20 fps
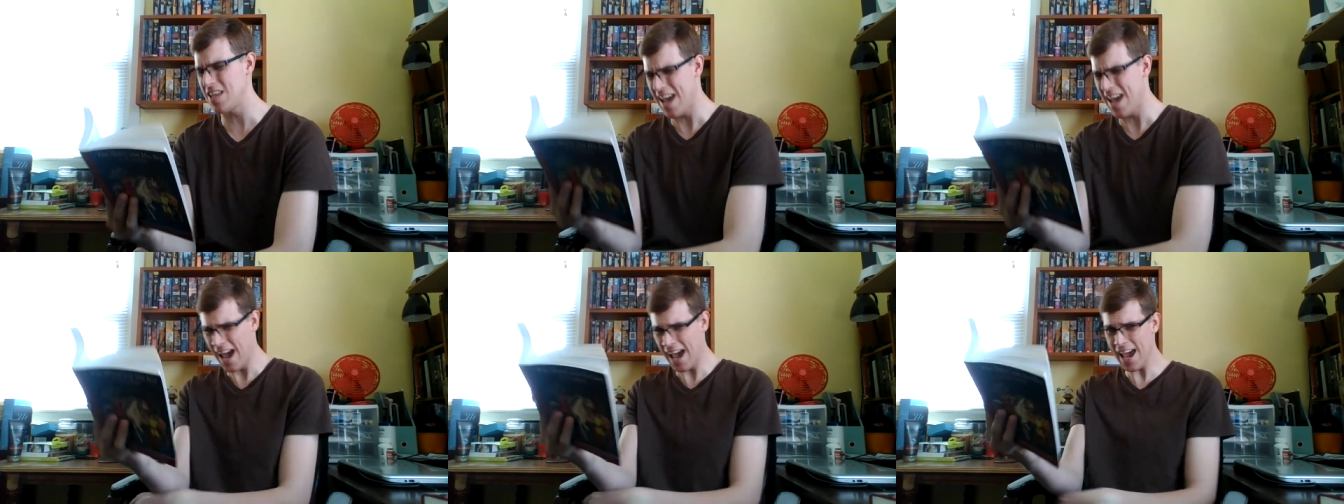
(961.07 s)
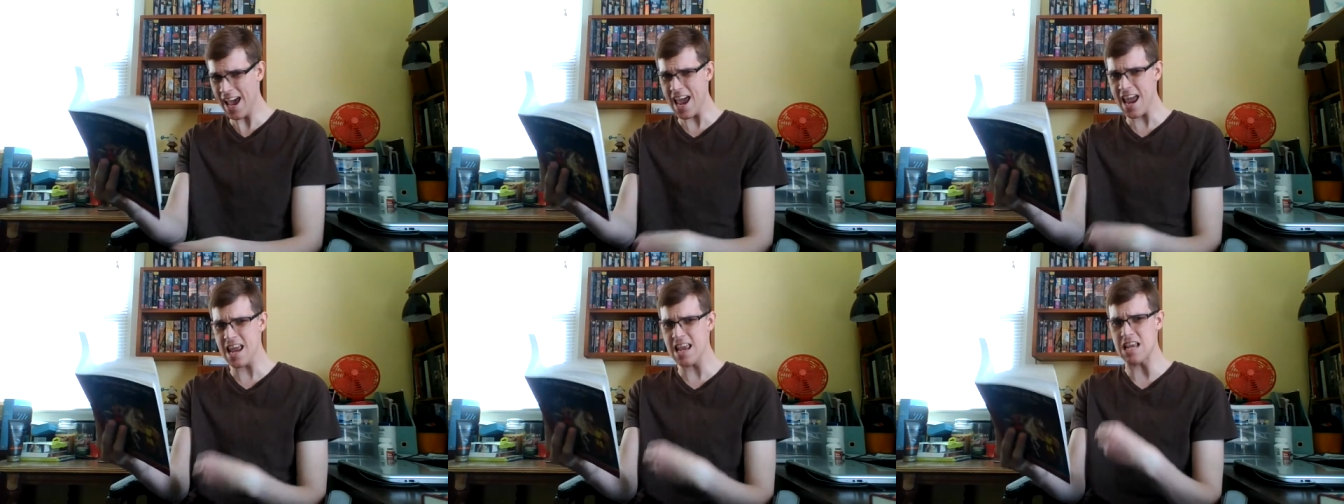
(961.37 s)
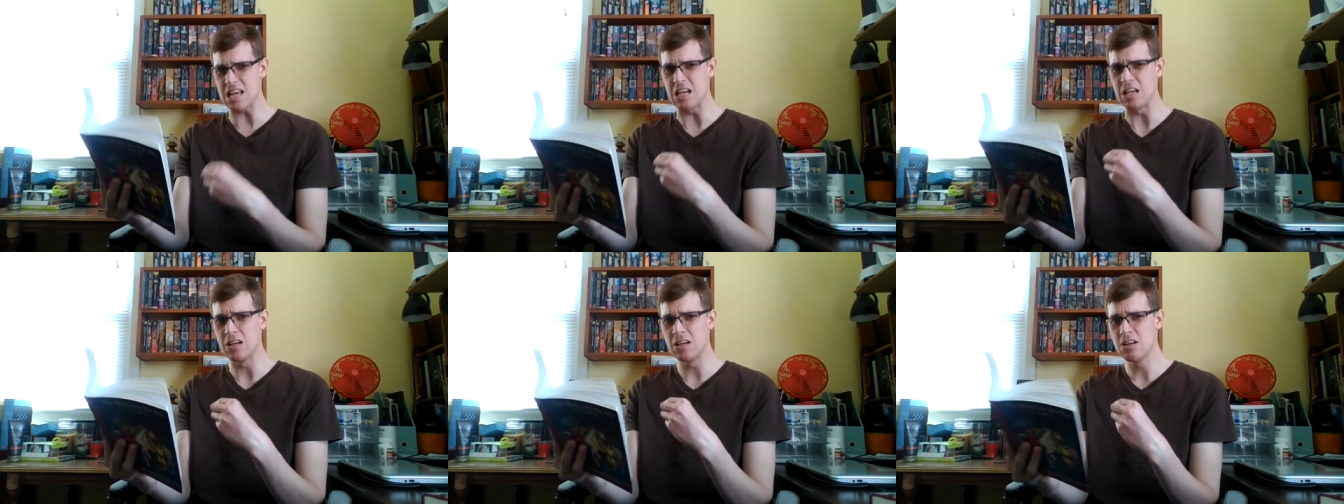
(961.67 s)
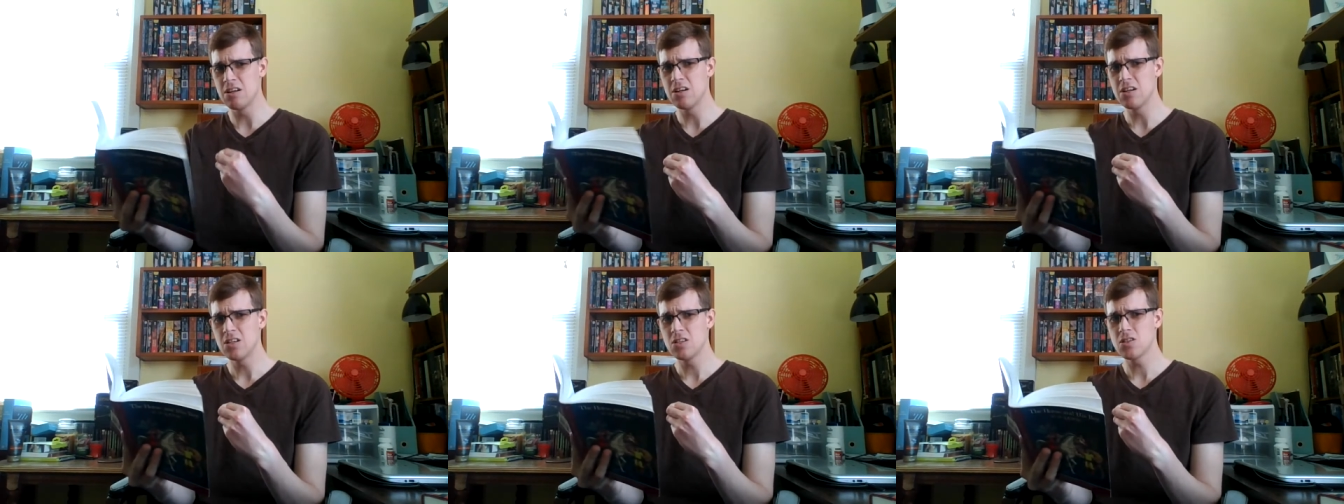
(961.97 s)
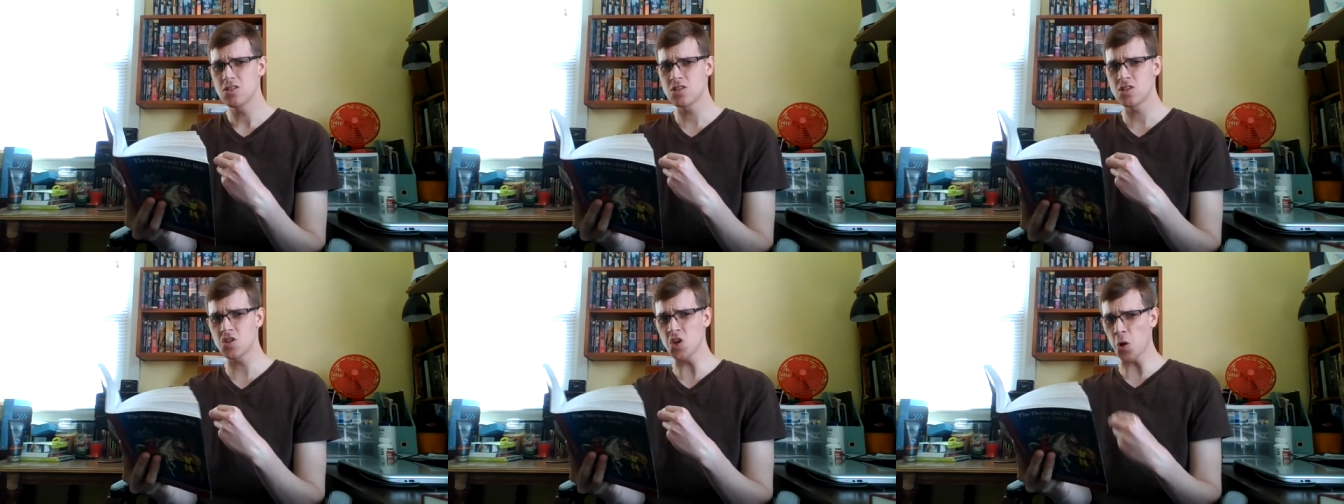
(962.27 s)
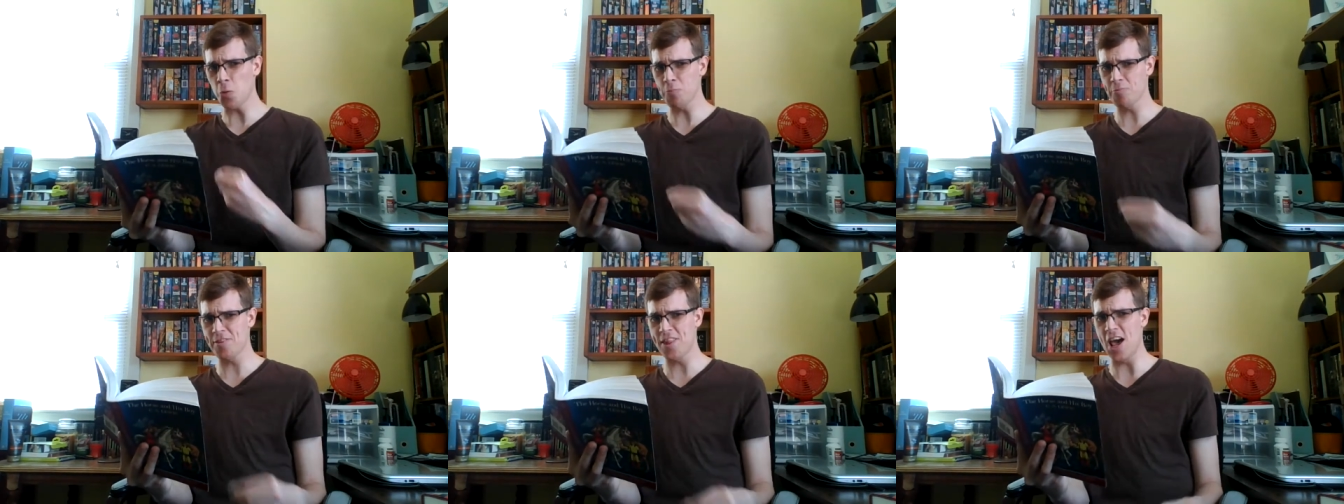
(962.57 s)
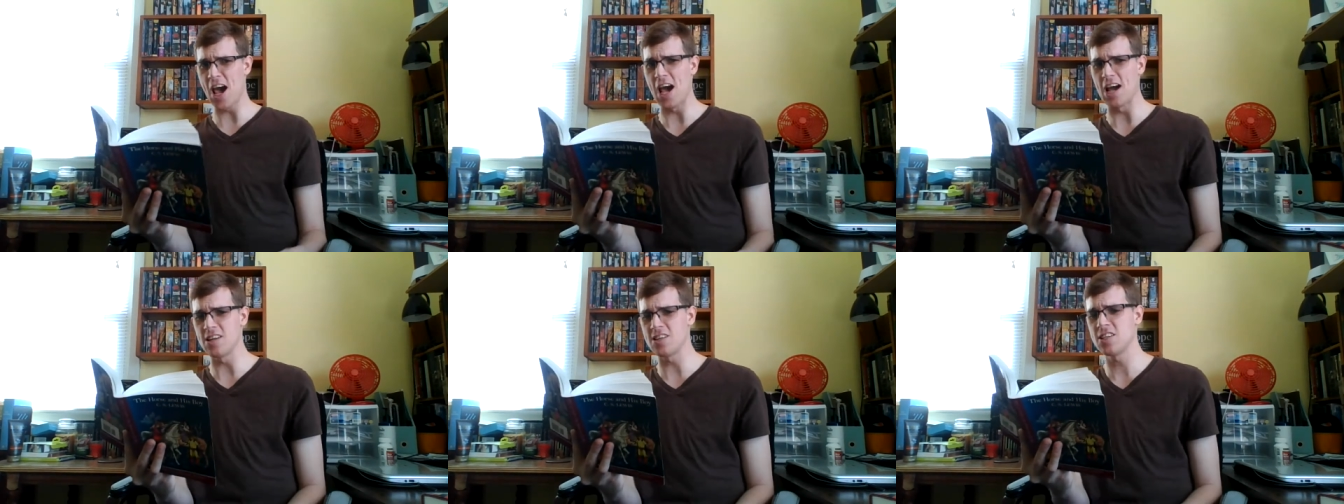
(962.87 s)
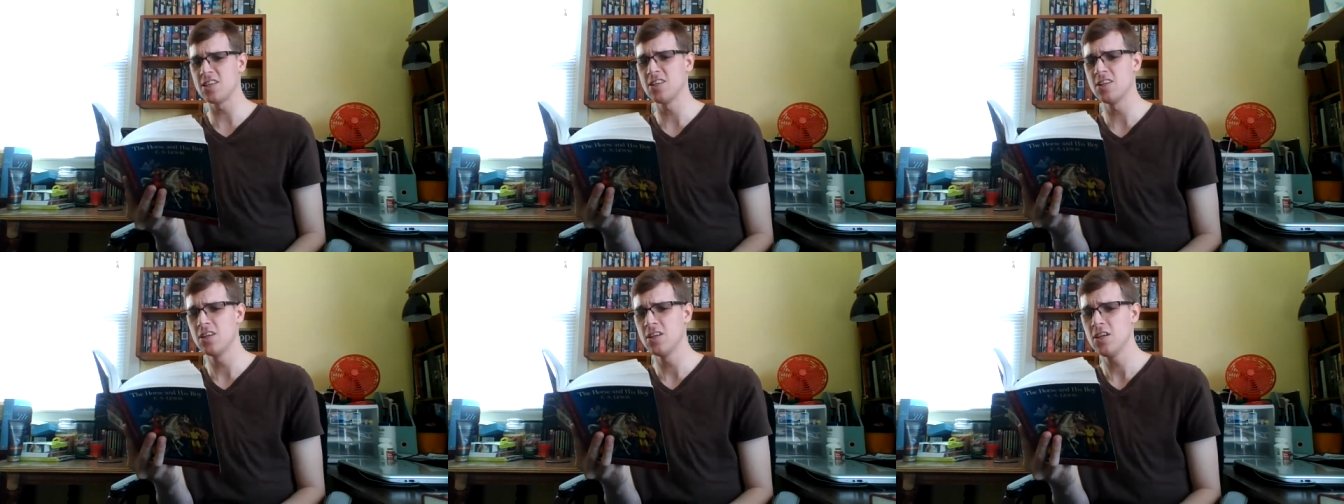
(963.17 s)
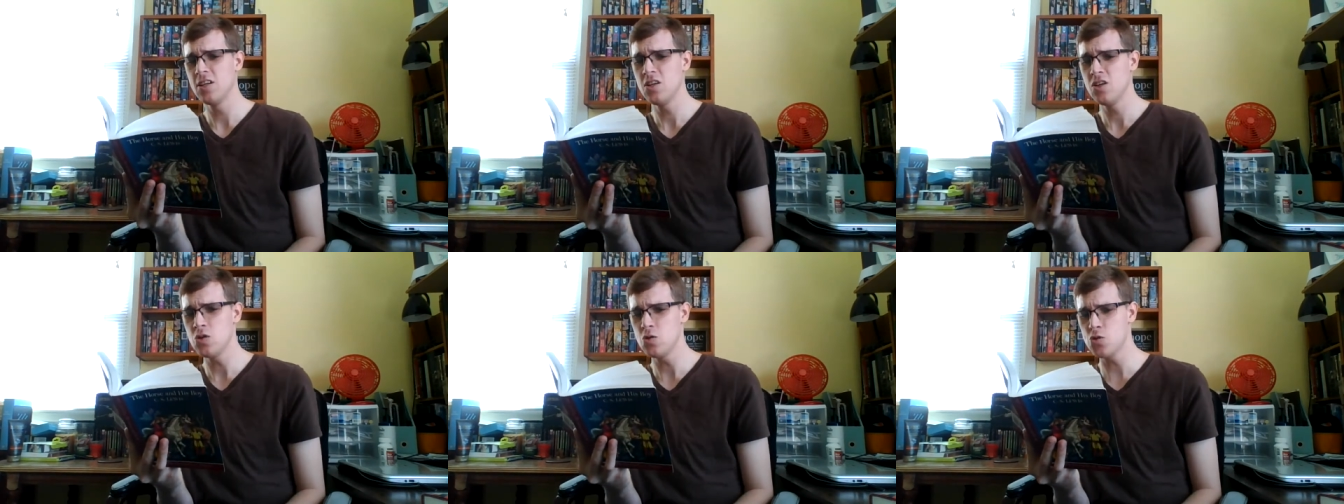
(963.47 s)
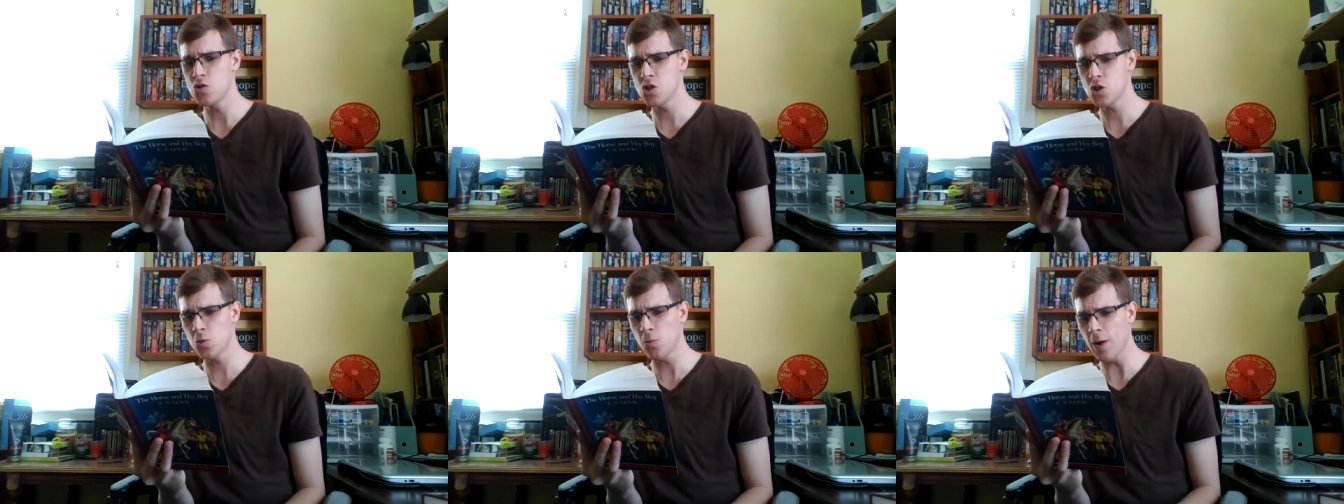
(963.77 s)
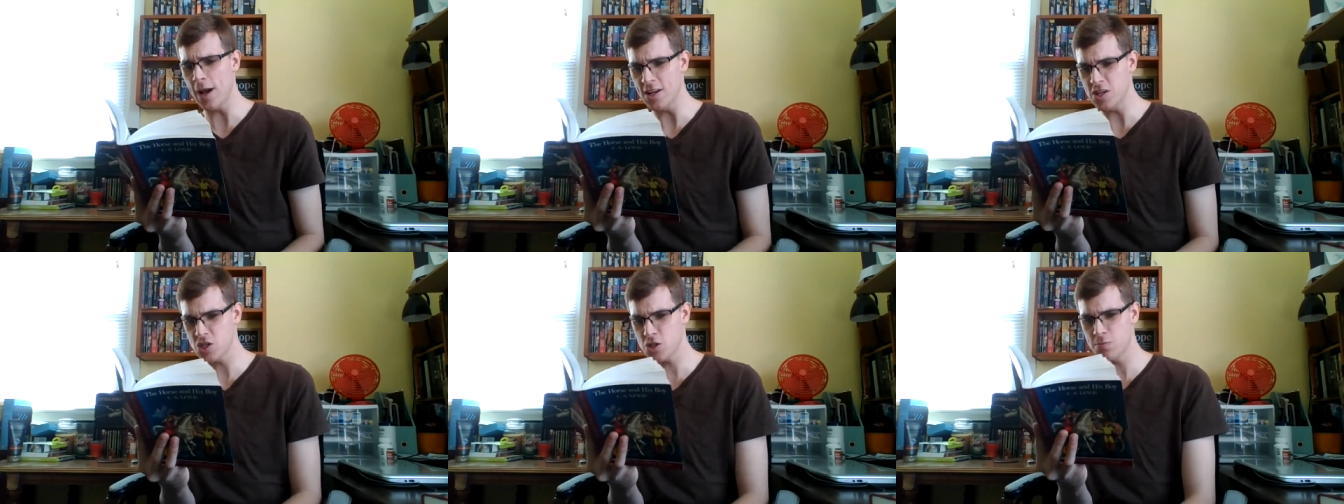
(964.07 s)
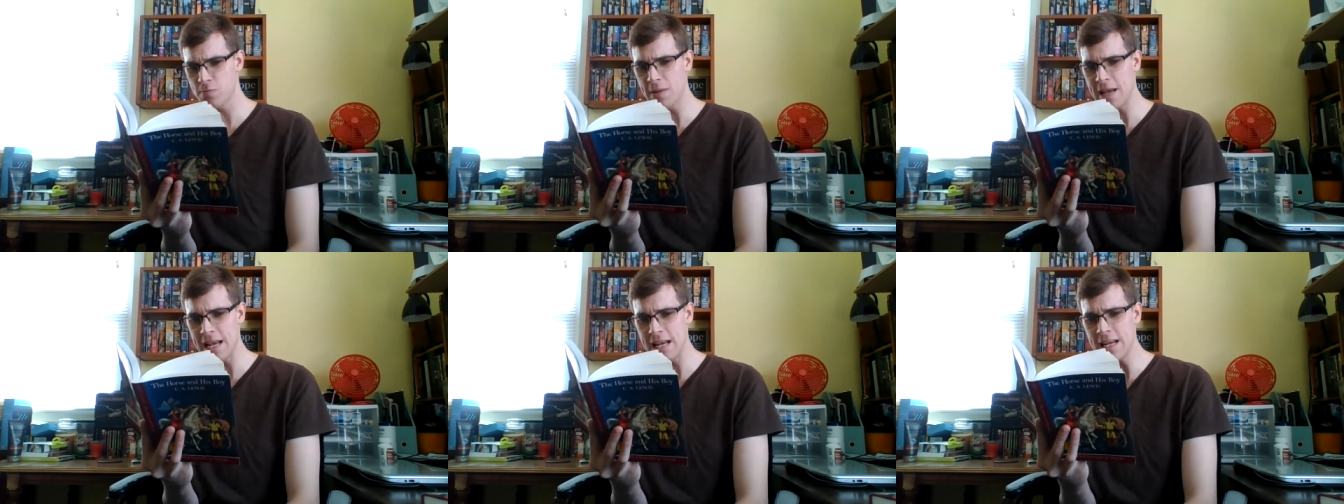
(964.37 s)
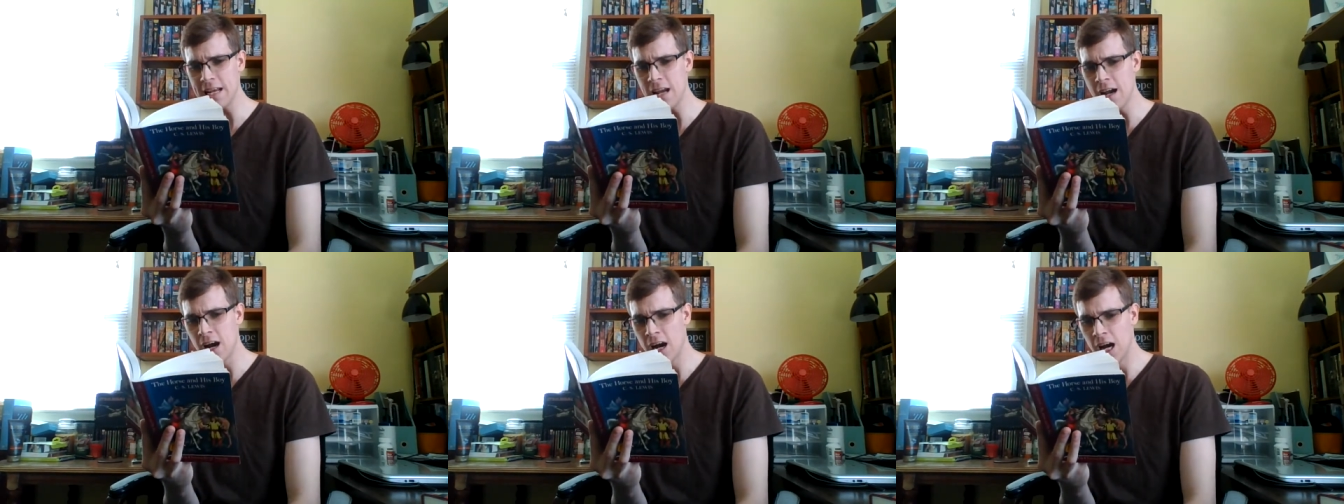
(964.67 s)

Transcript: Hey! Stop that! You scratched me!